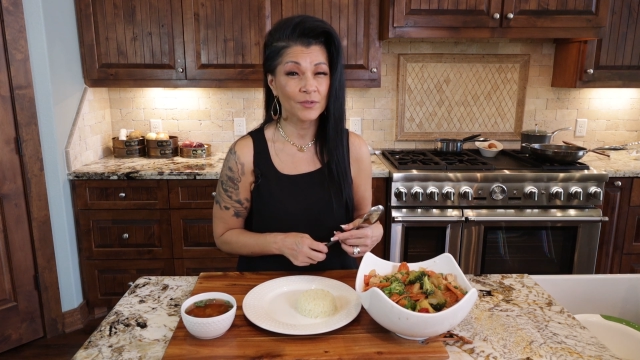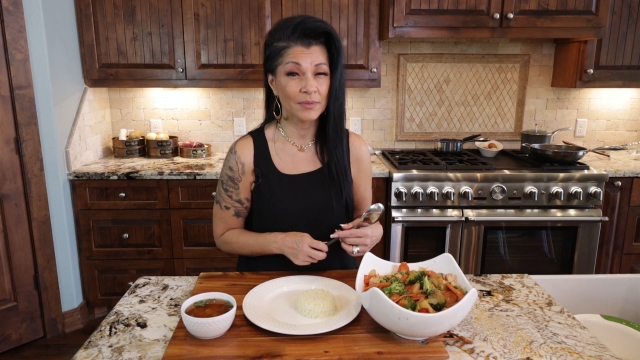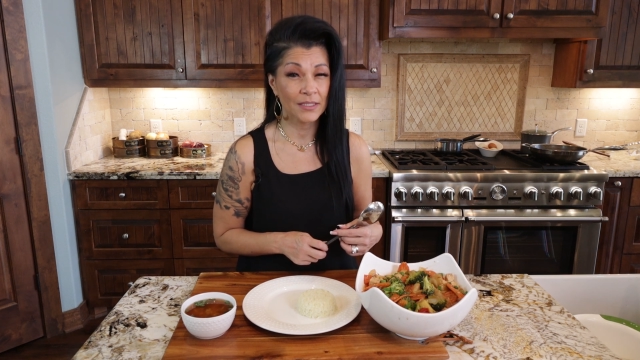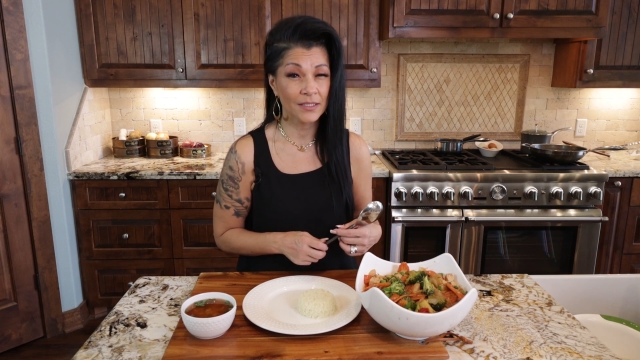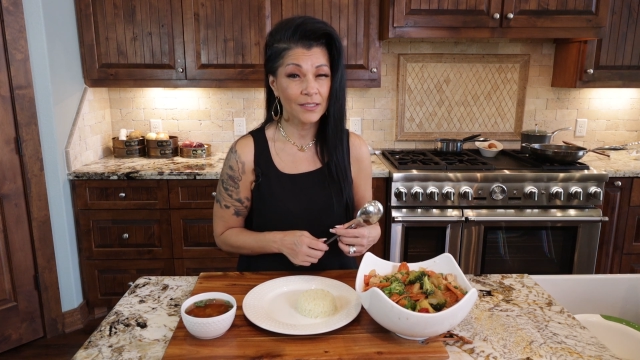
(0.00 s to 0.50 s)
There'll
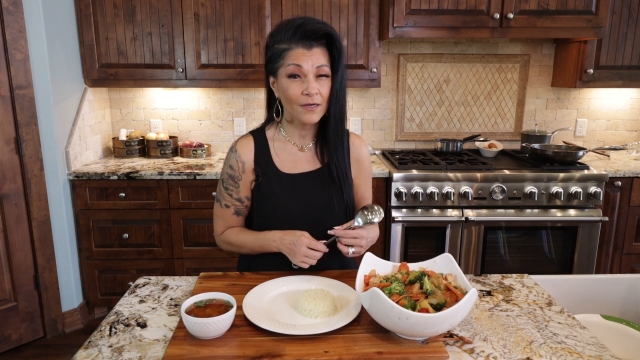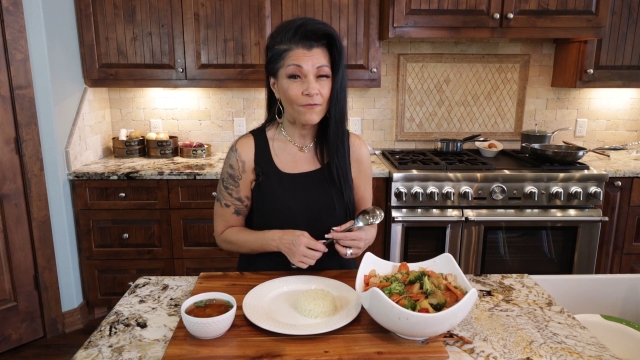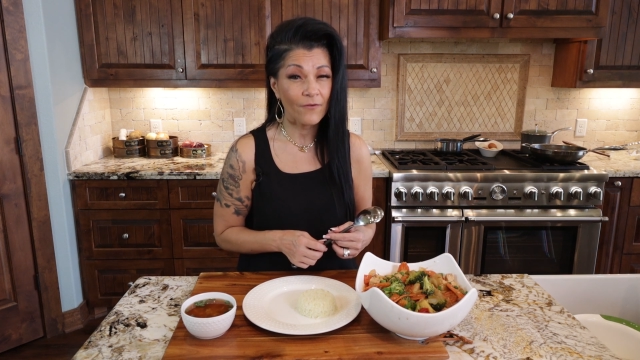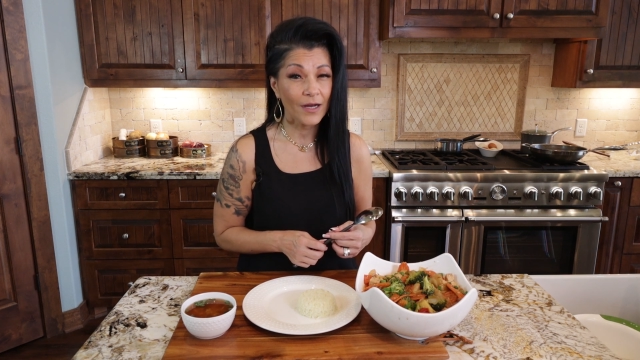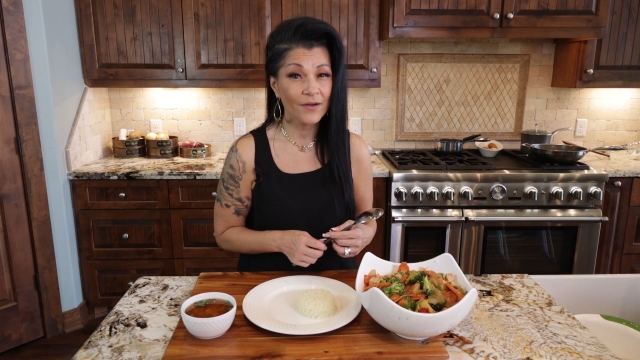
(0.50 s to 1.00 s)
be enough
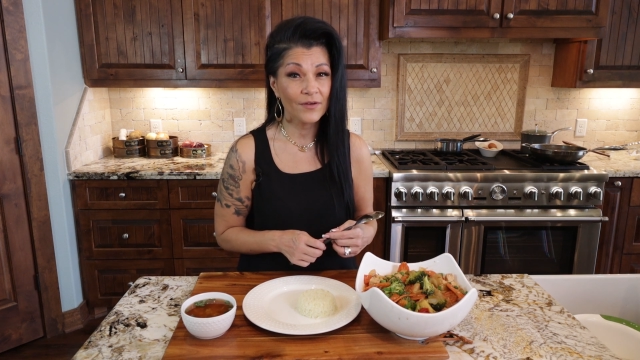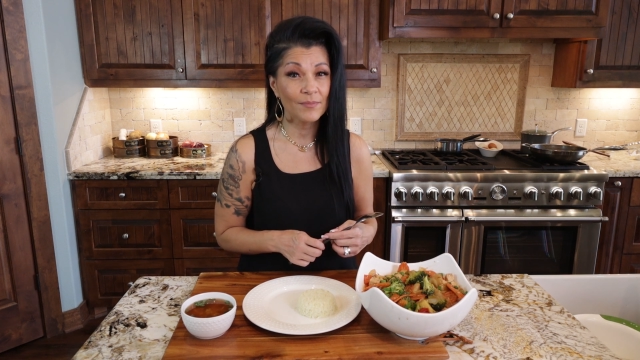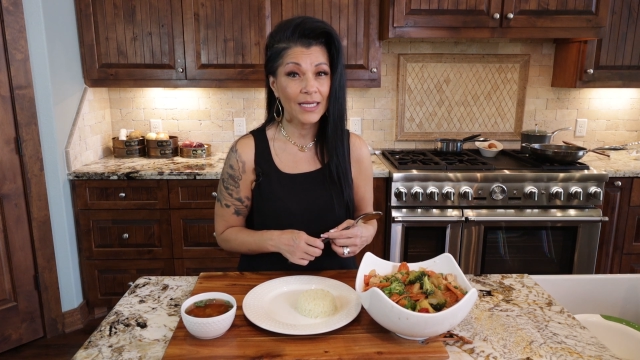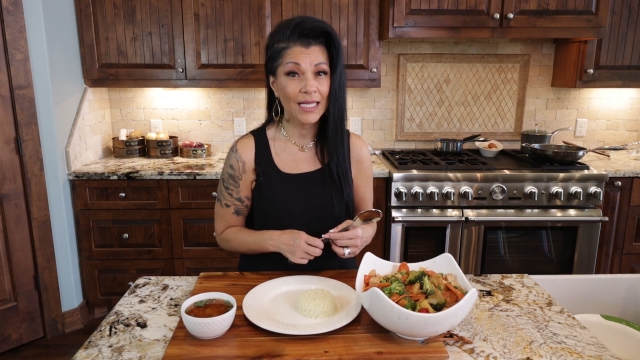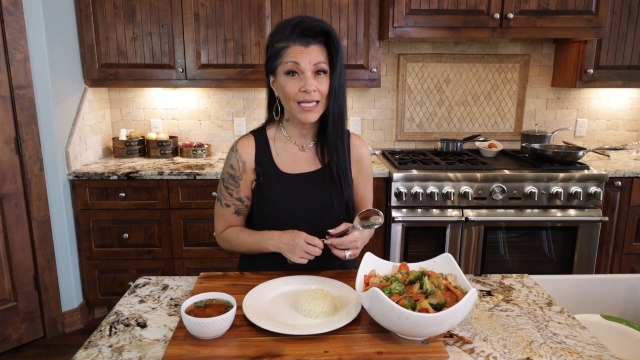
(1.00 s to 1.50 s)
for
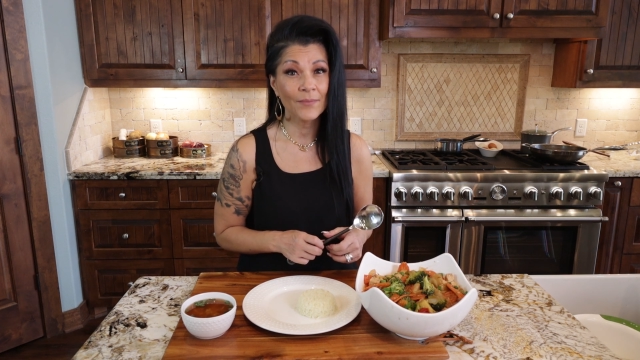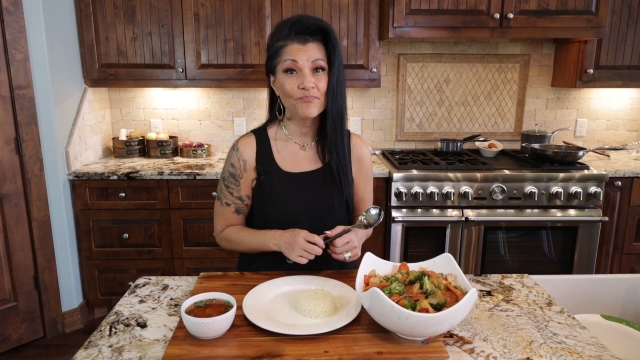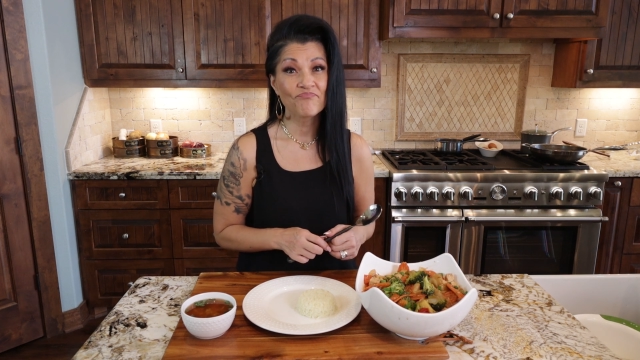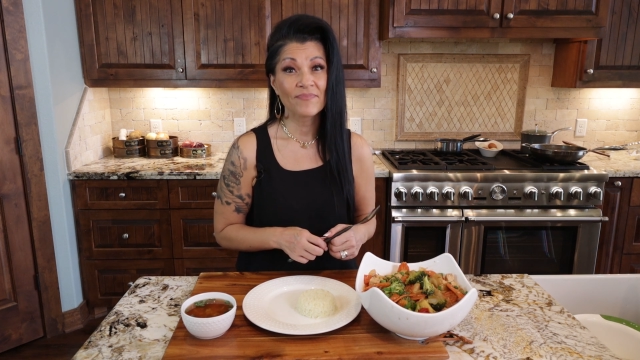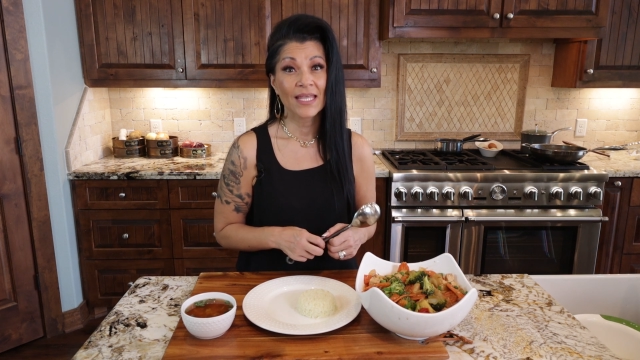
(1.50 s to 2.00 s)
everybody.
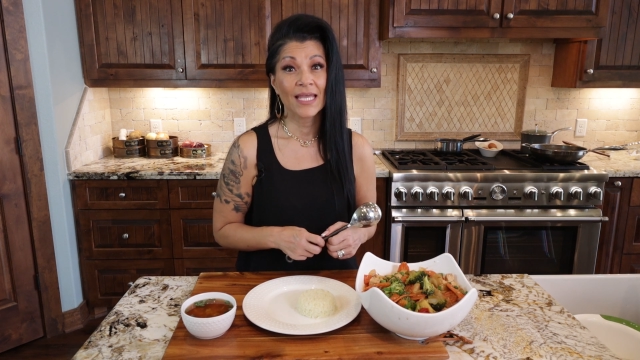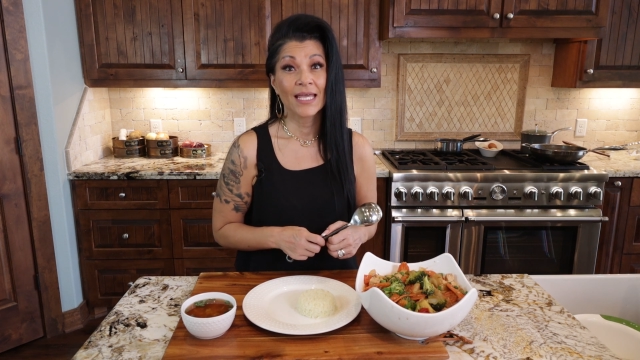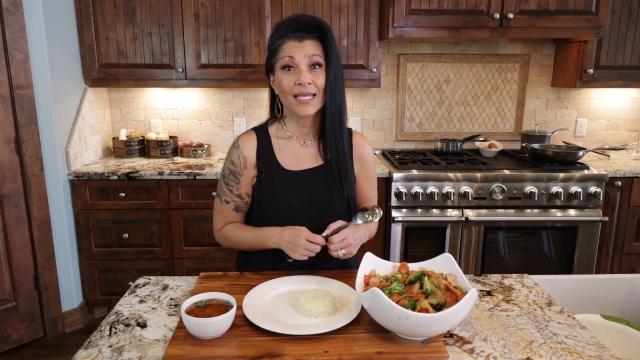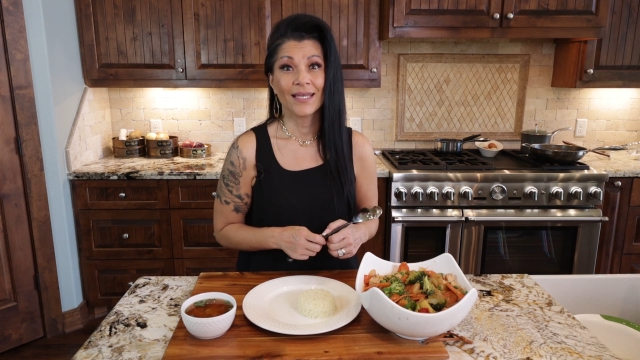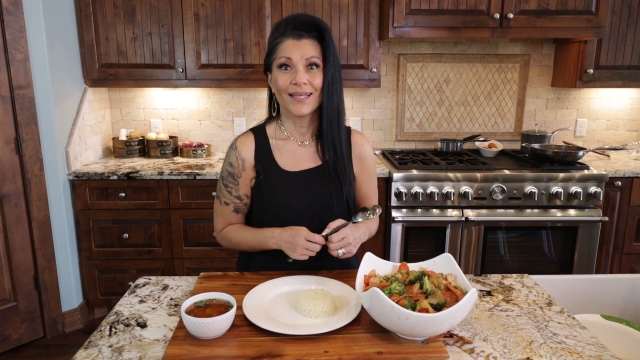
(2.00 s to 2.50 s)

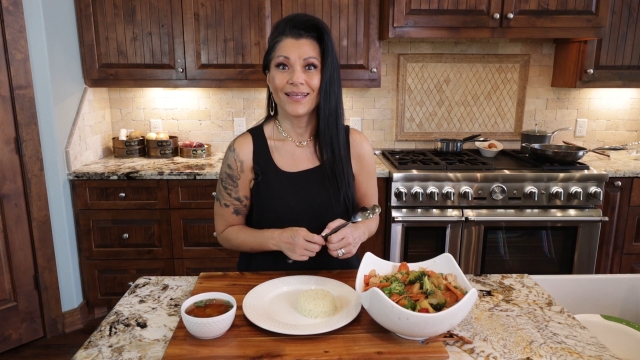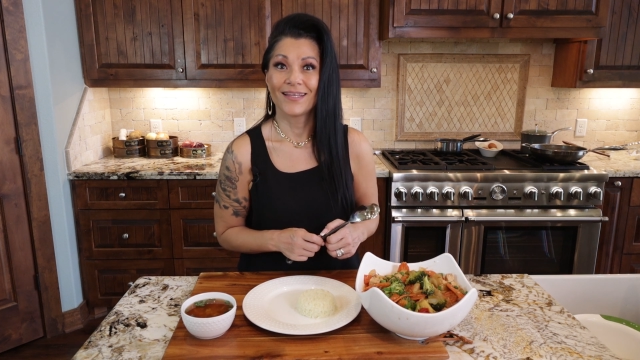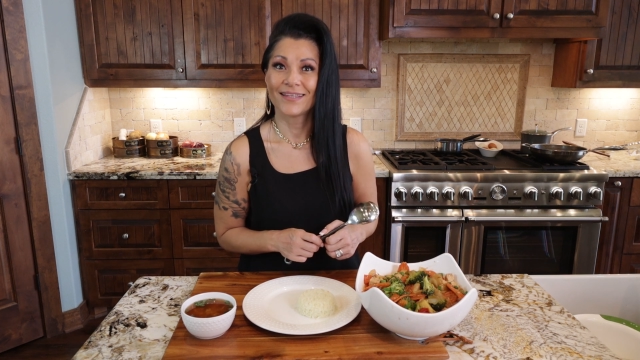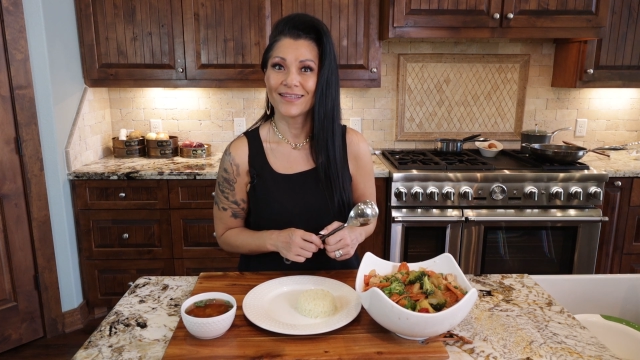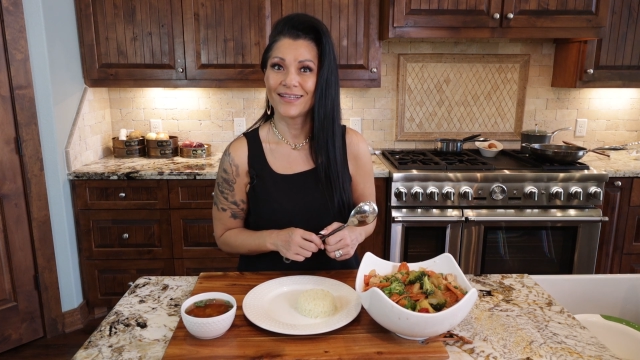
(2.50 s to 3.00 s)

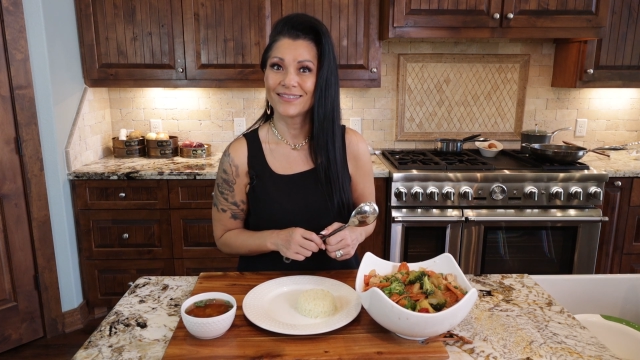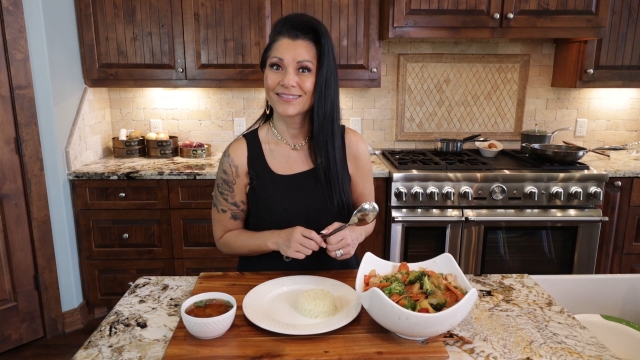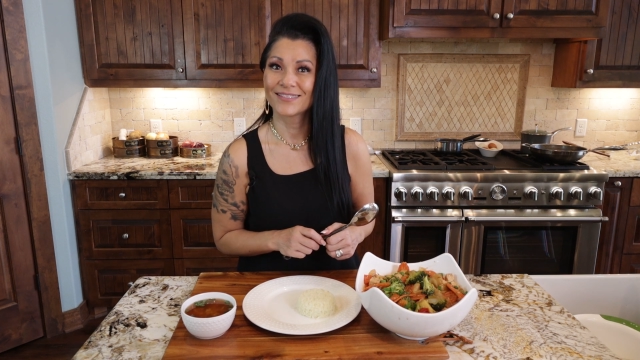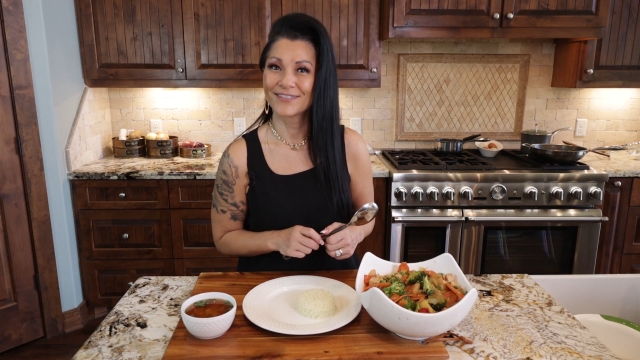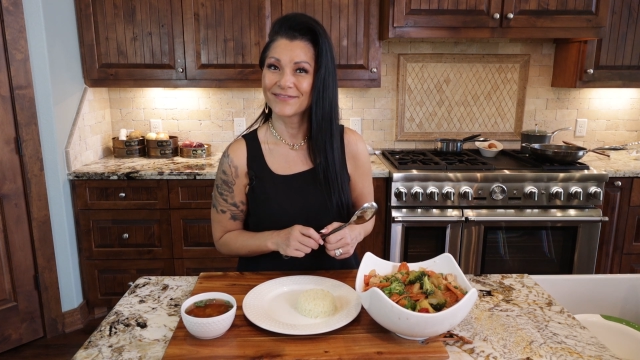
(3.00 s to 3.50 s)
And let's
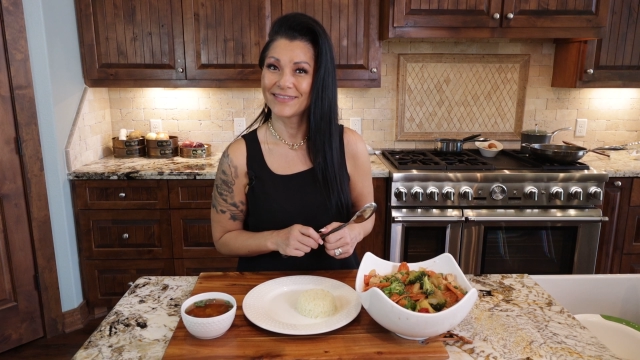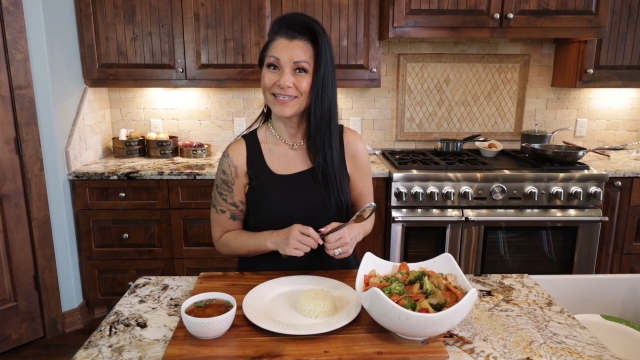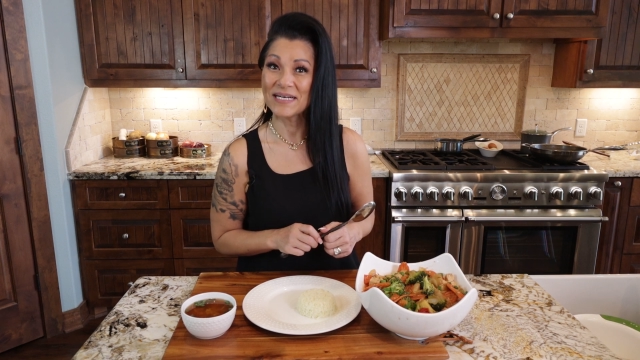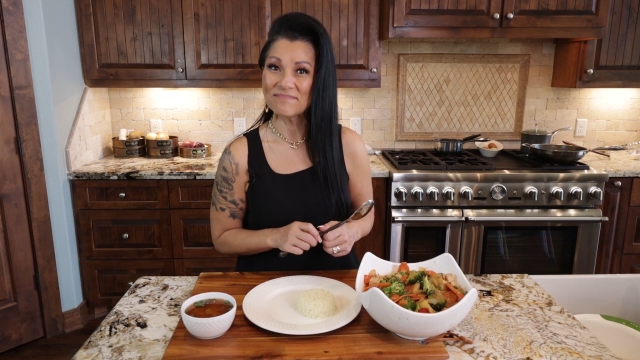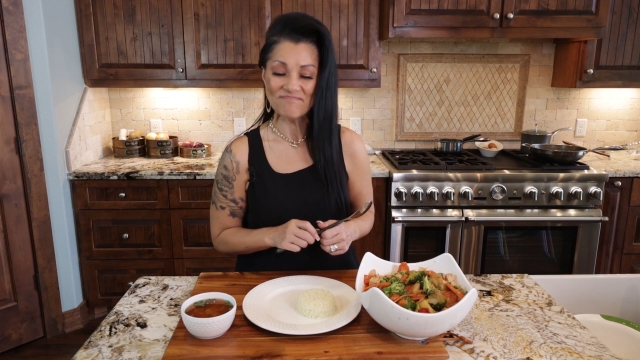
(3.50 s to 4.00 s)
serve it
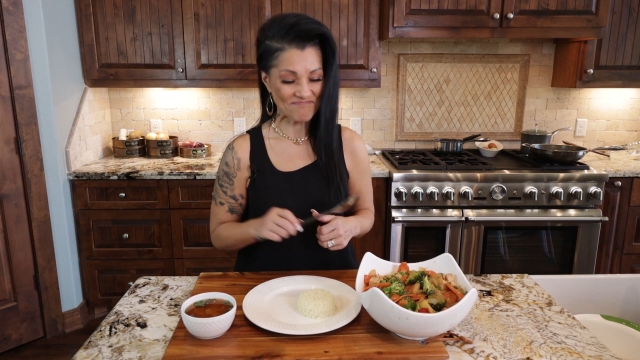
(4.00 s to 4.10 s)
up.